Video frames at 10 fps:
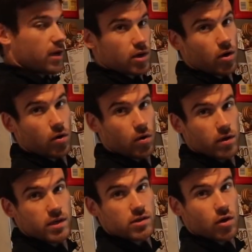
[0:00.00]
My
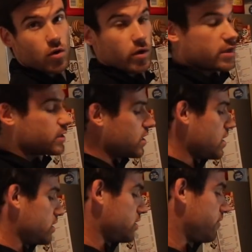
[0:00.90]
goal is always
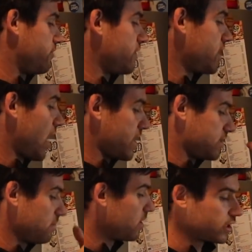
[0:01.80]
to fit
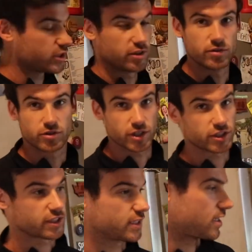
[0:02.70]
as much
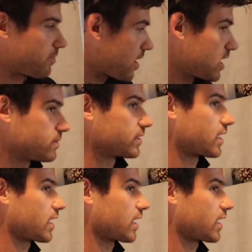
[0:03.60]
nutrition as I possibly